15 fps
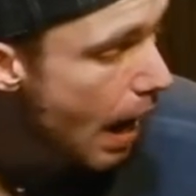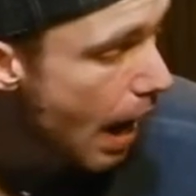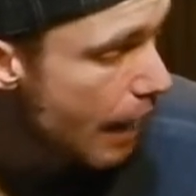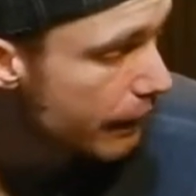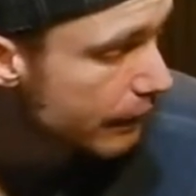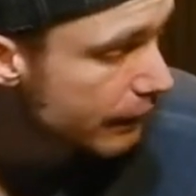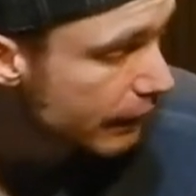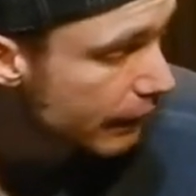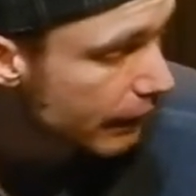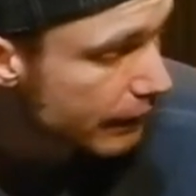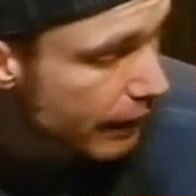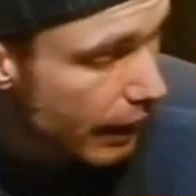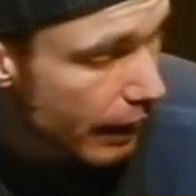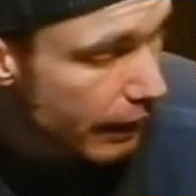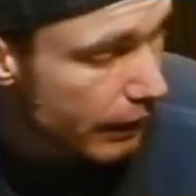I think
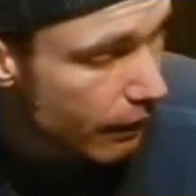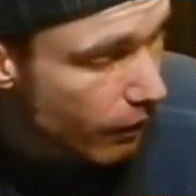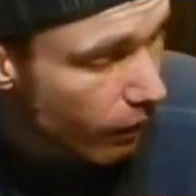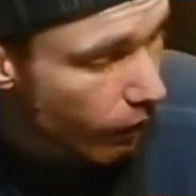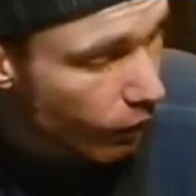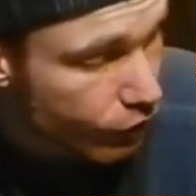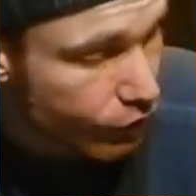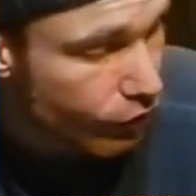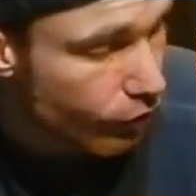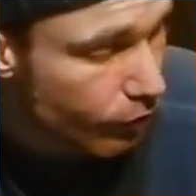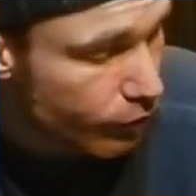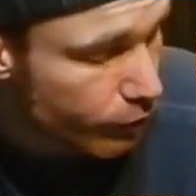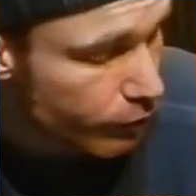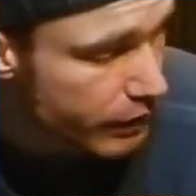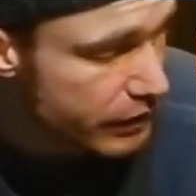that
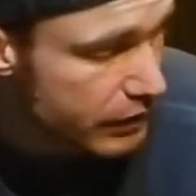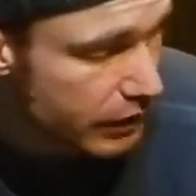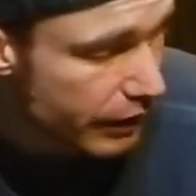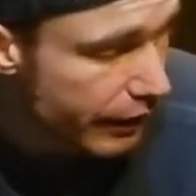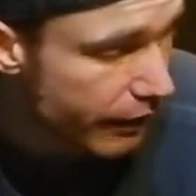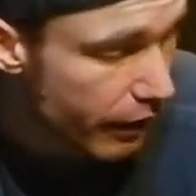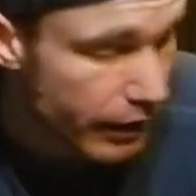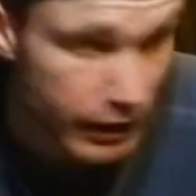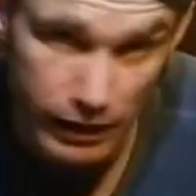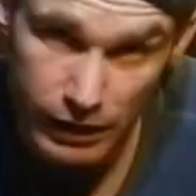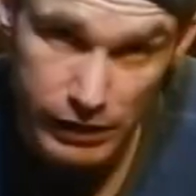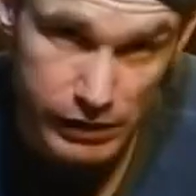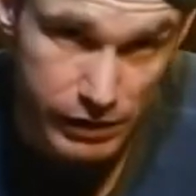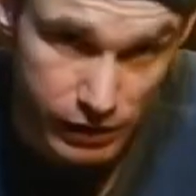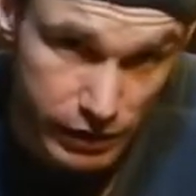also the reason that I like
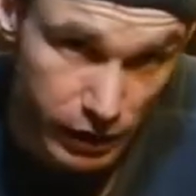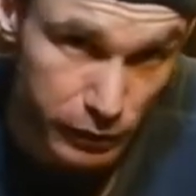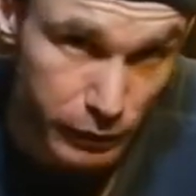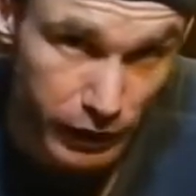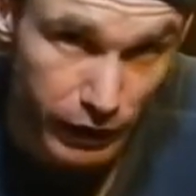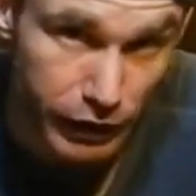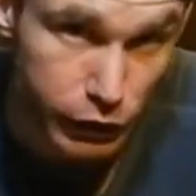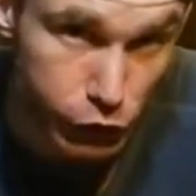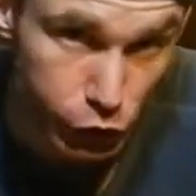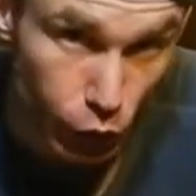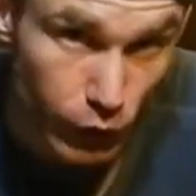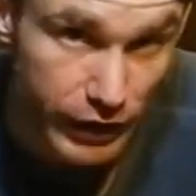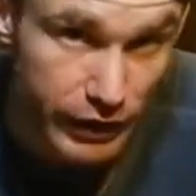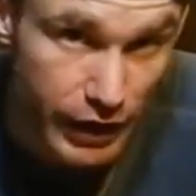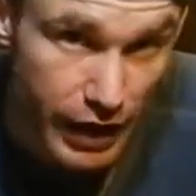it is because I really
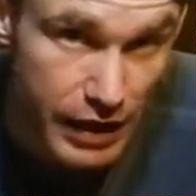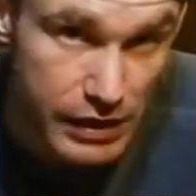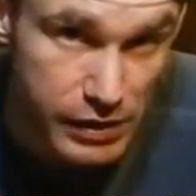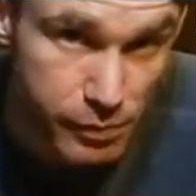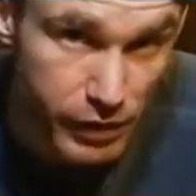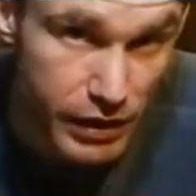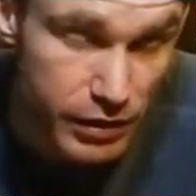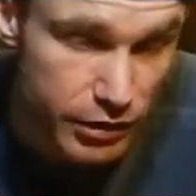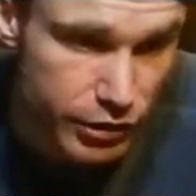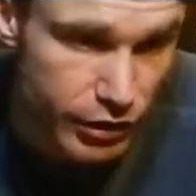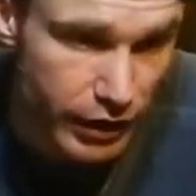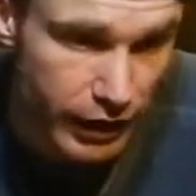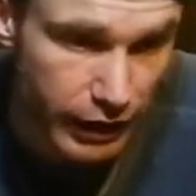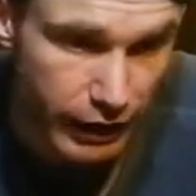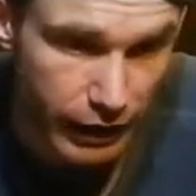enjoyed the Haze Peach,
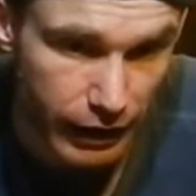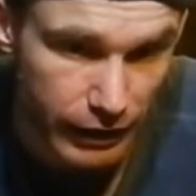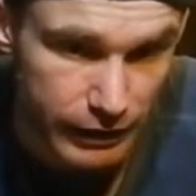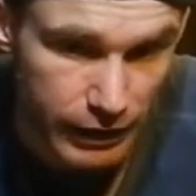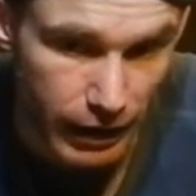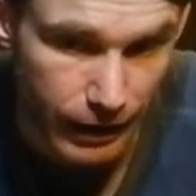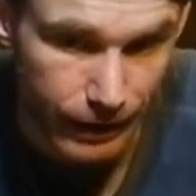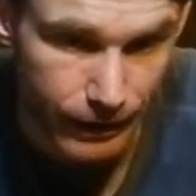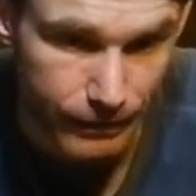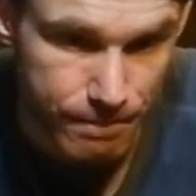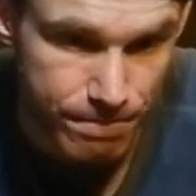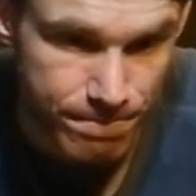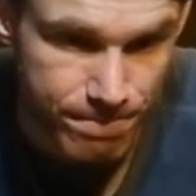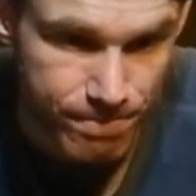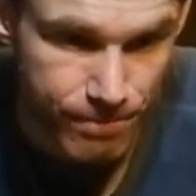and
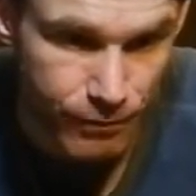I'm